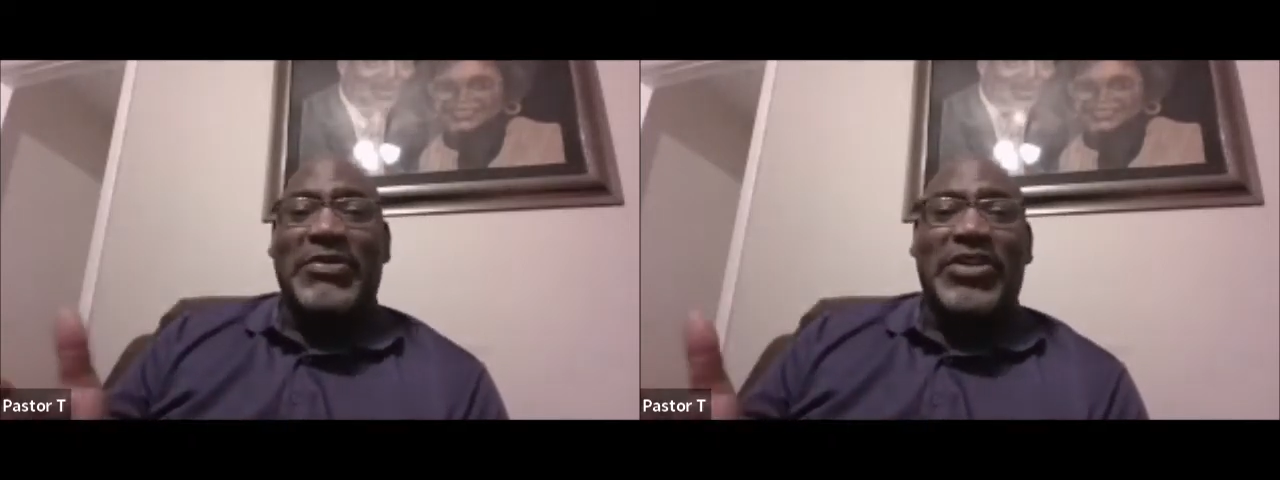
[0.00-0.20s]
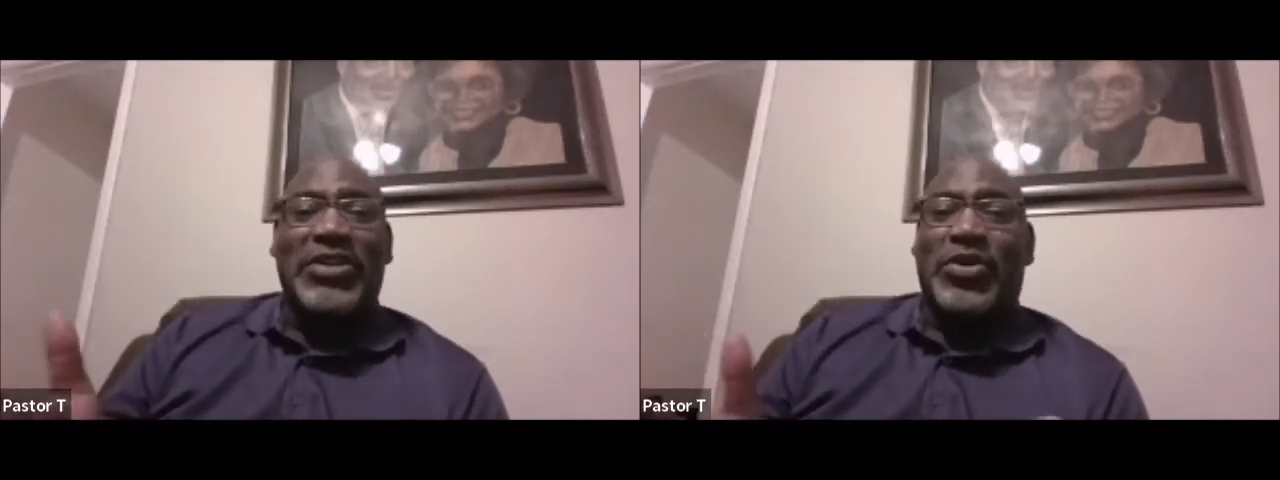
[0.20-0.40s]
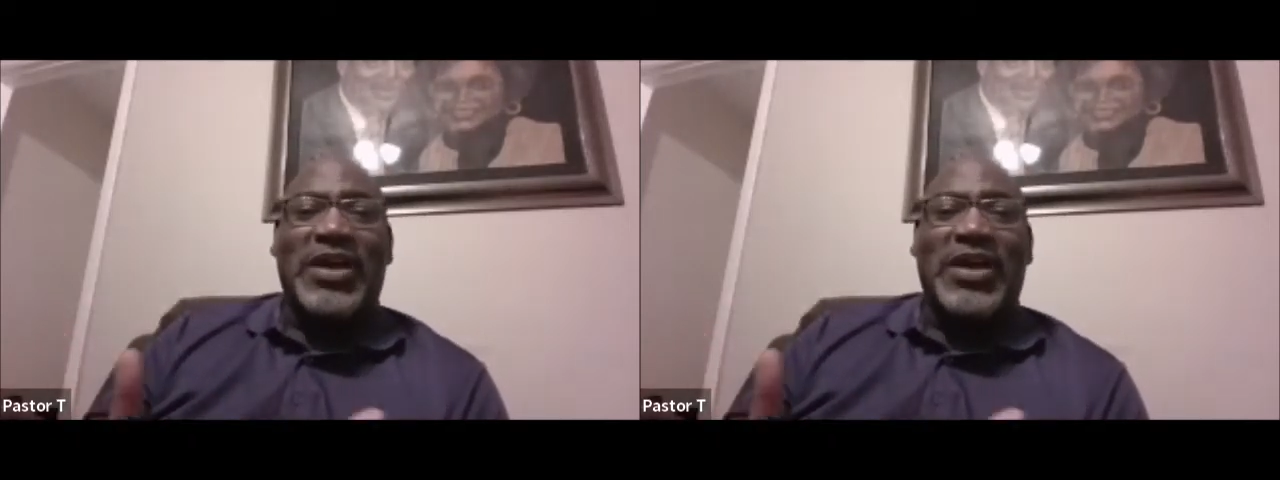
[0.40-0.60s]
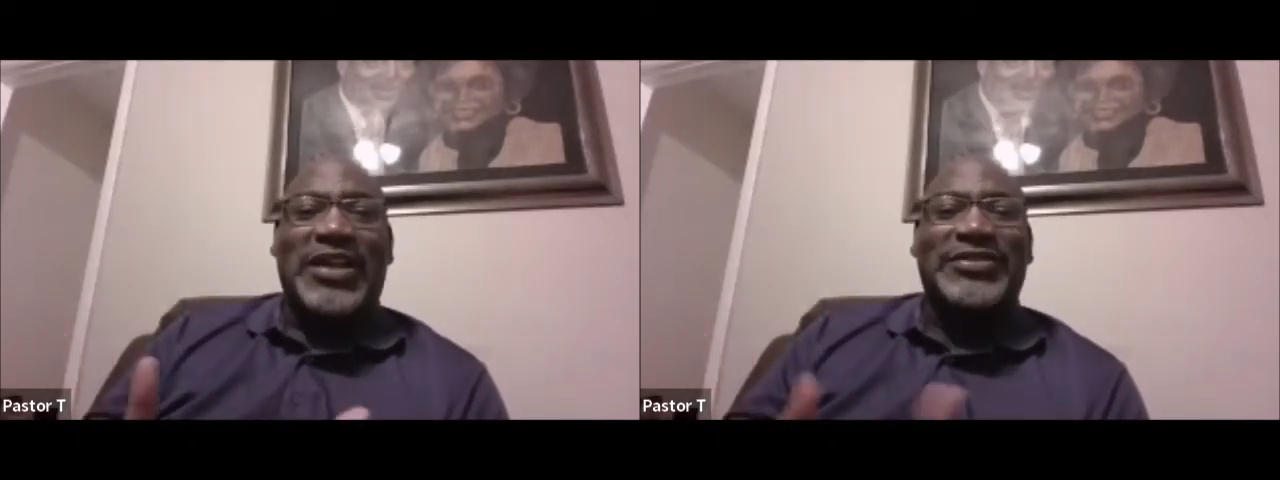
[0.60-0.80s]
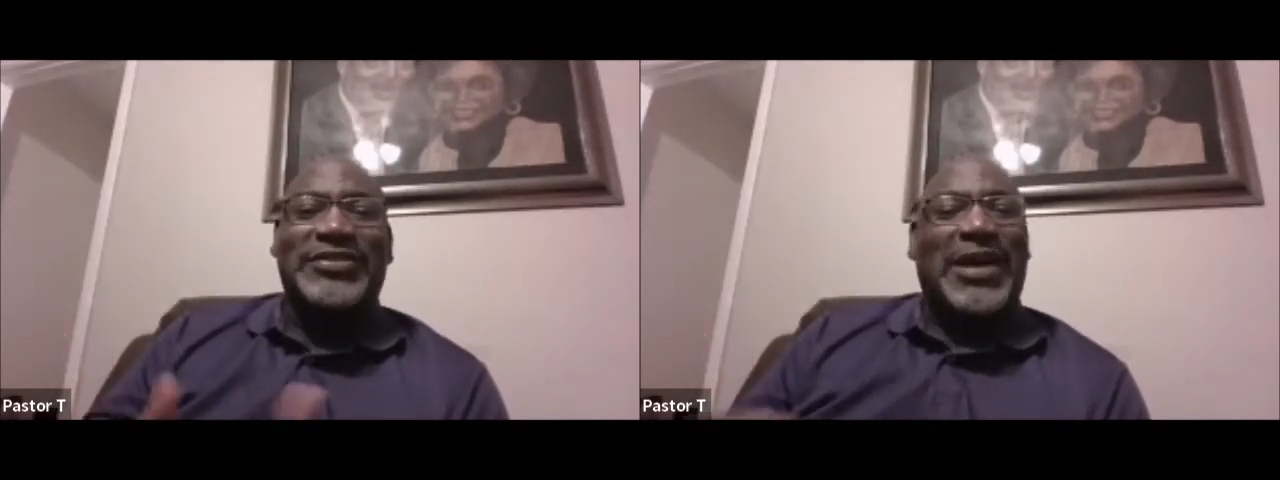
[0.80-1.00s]
We've been reading the Word of
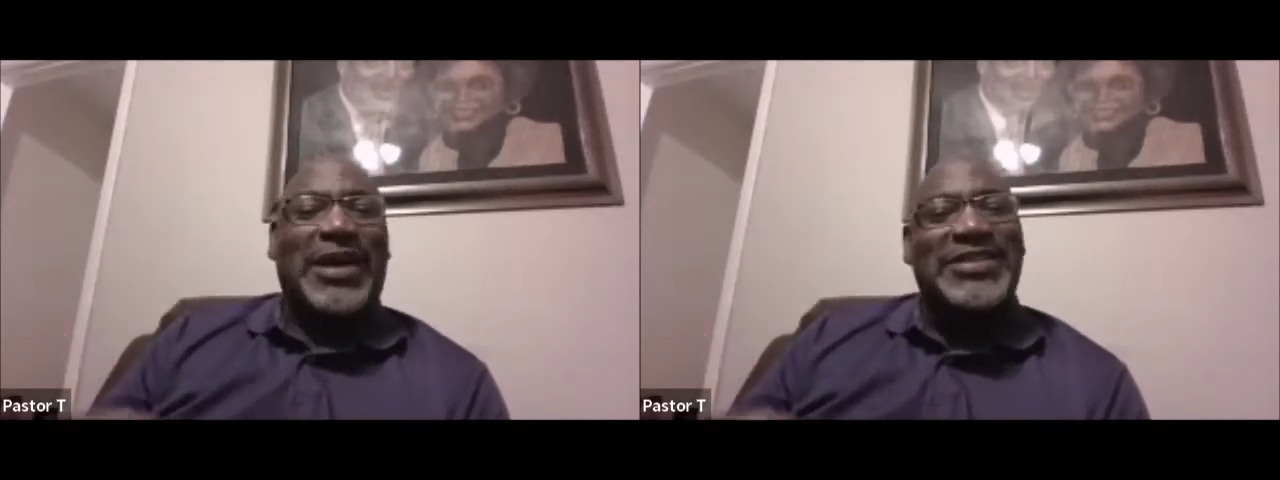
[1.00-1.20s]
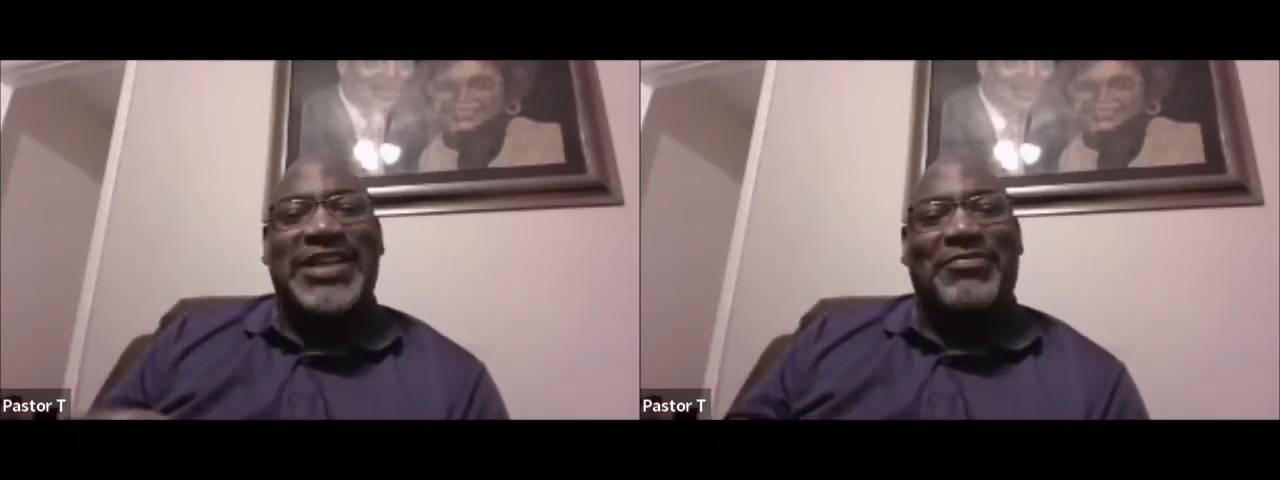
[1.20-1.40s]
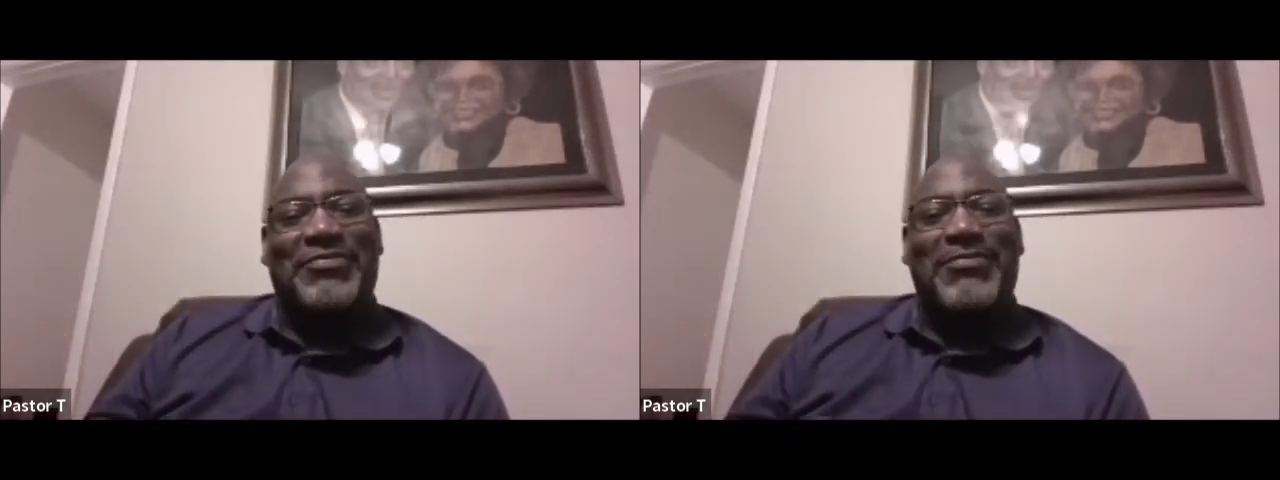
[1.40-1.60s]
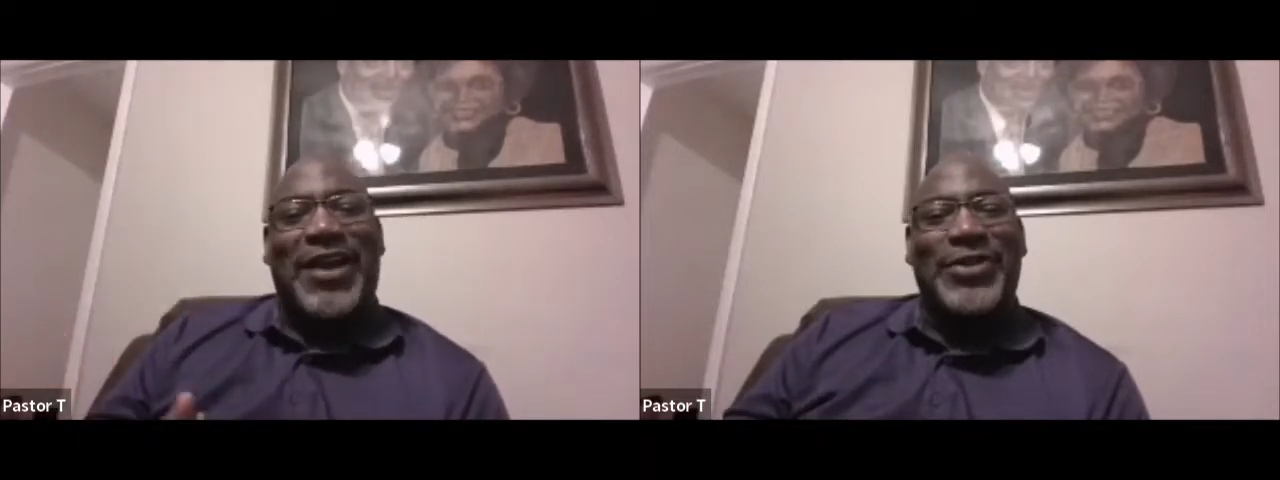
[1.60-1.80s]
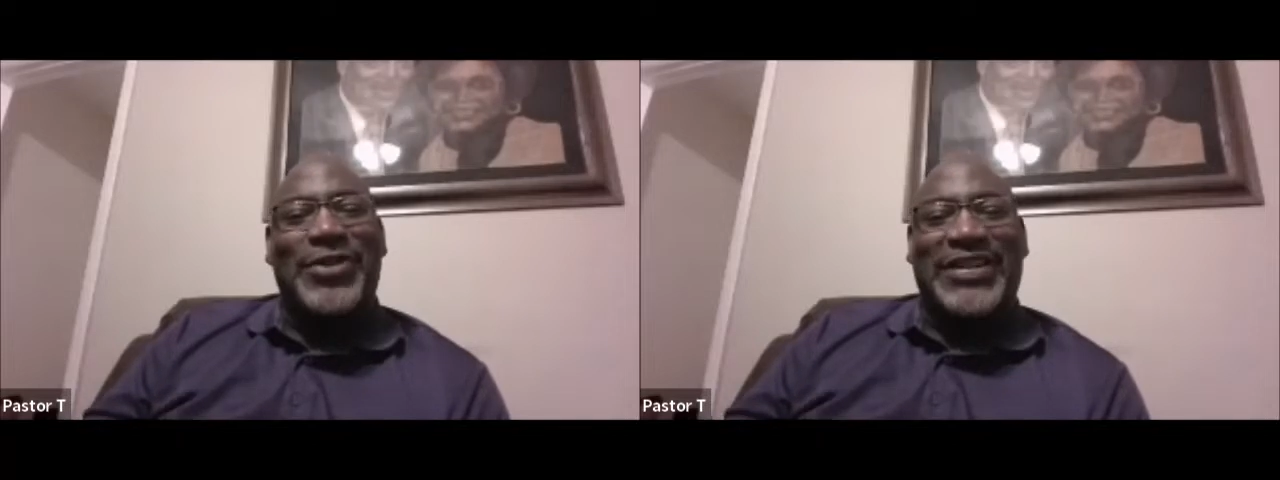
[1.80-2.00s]
God a long time. There's something
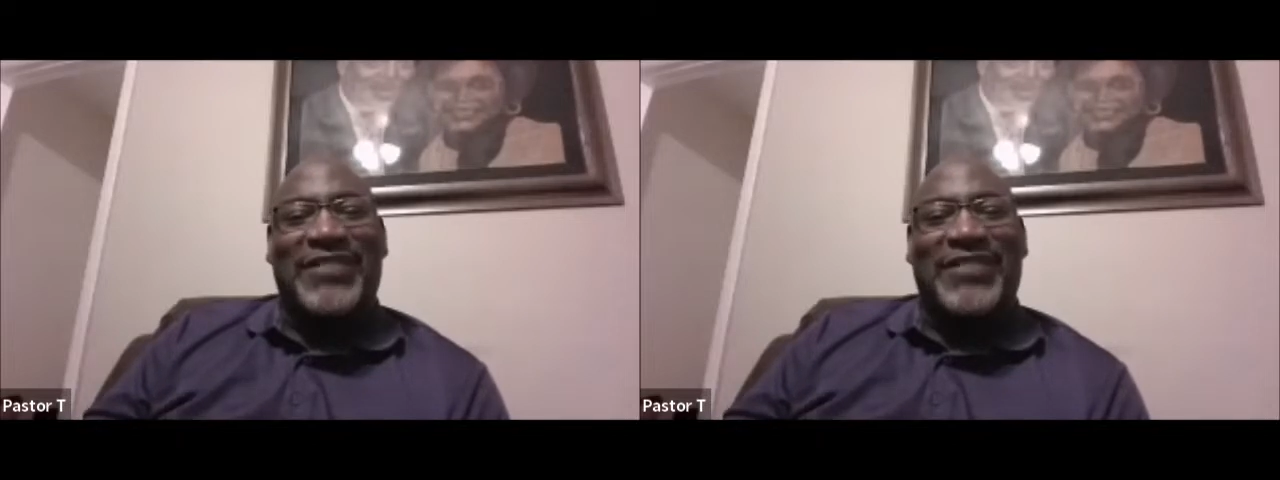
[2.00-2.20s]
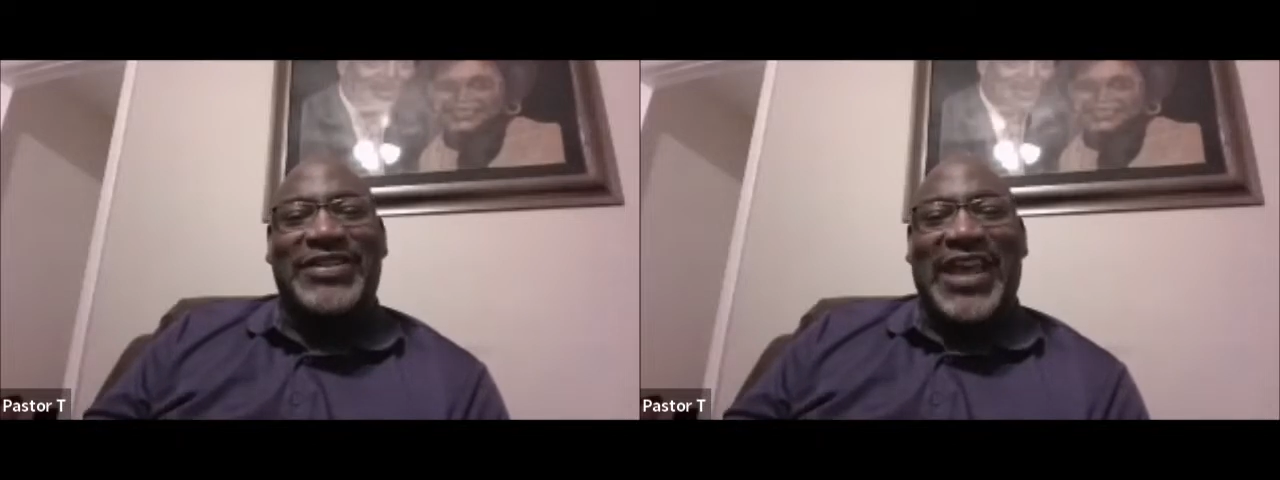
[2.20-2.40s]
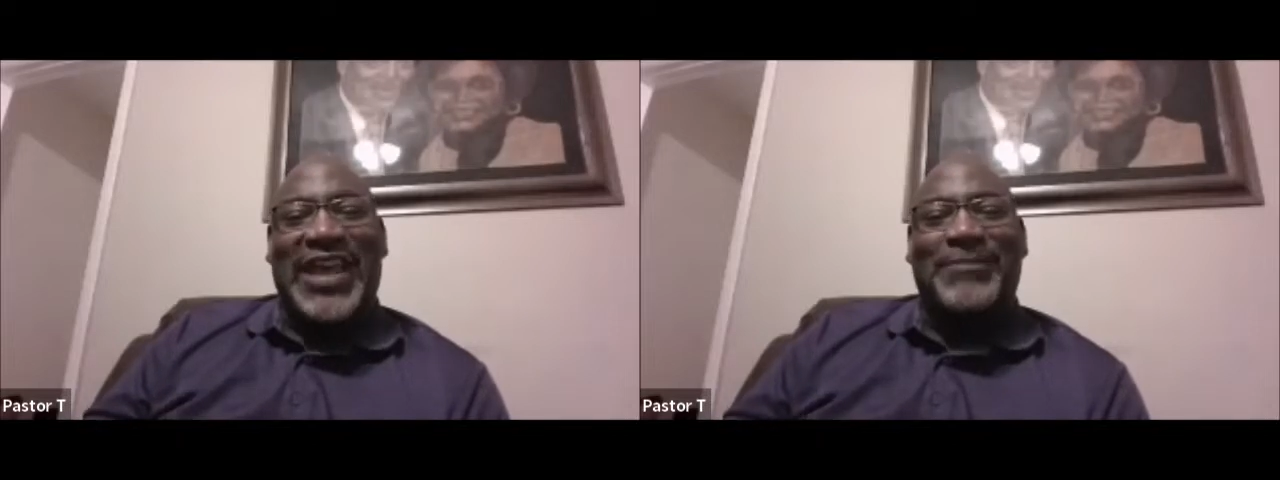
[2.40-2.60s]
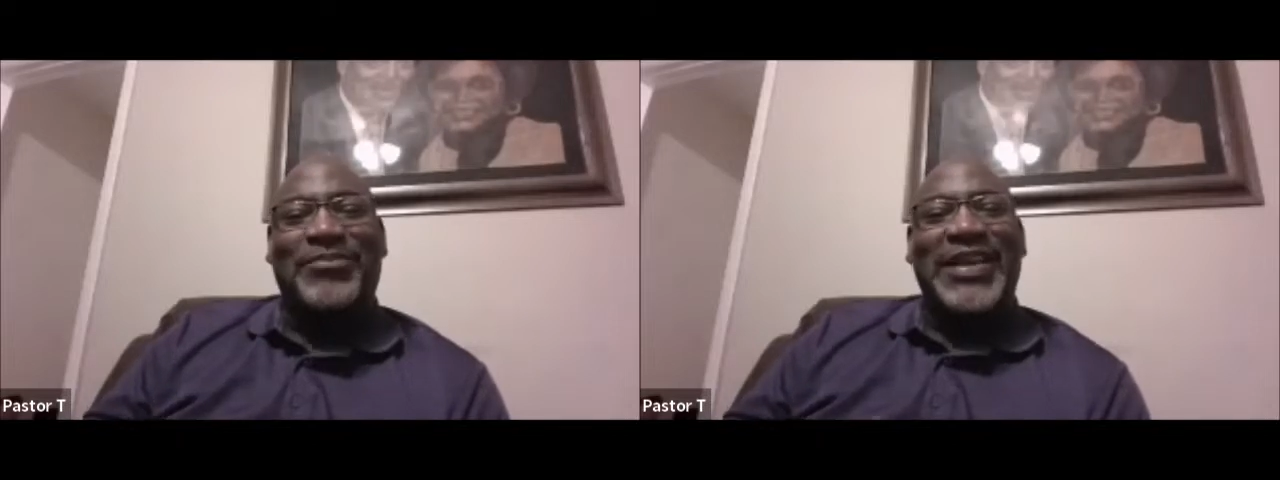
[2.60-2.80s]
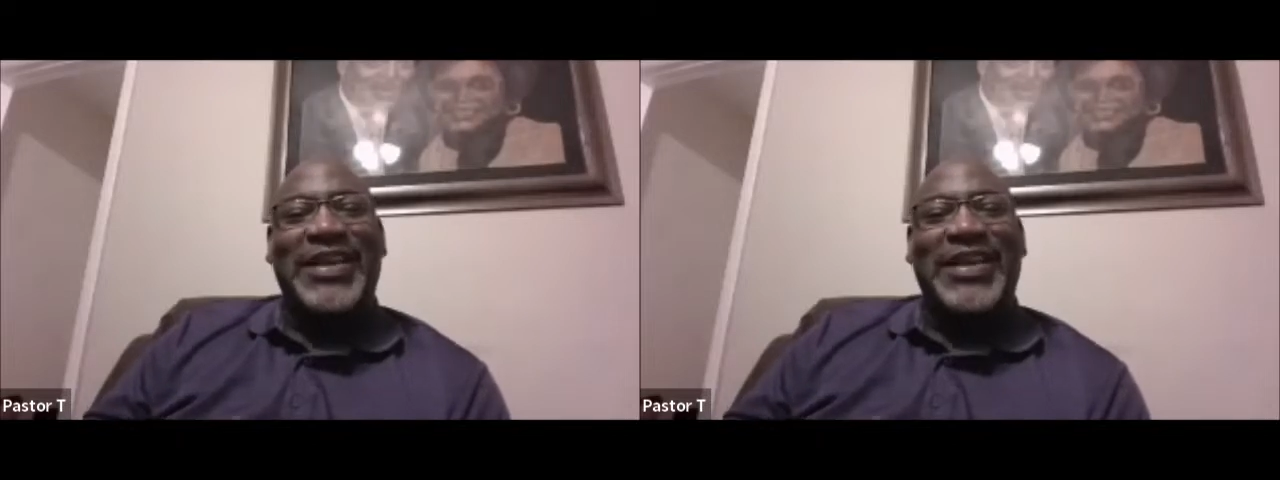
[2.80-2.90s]
about reading it every day